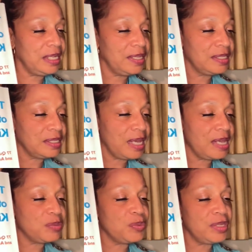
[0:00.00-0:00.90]
"And this
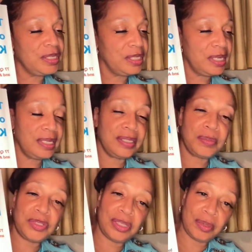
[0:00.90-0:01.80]
gospel of the
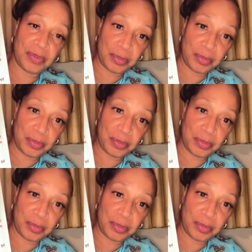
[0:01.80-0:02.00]
kingdom shall be